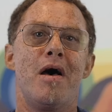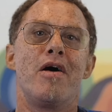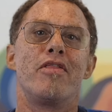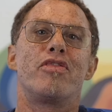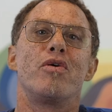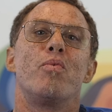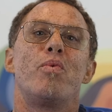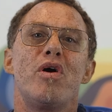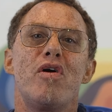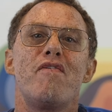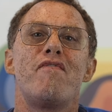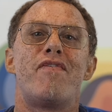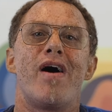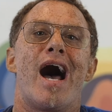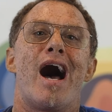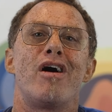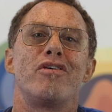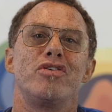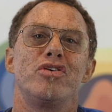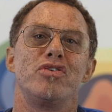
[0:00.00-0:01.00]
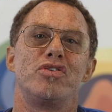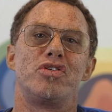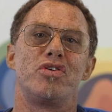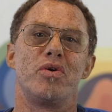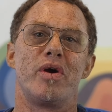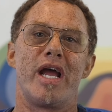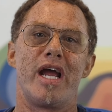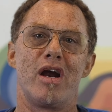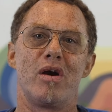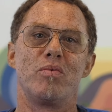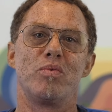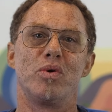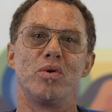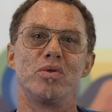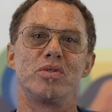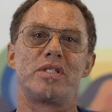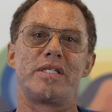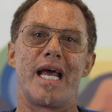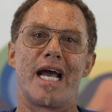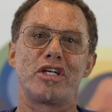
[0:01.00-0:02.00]
The real value to Hair
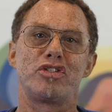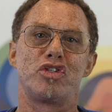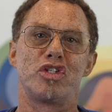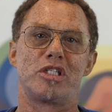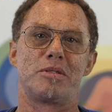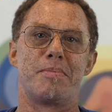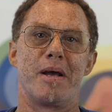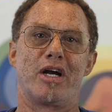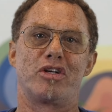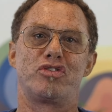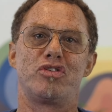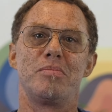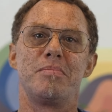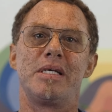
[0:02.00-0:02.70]
Rule's texture spectrum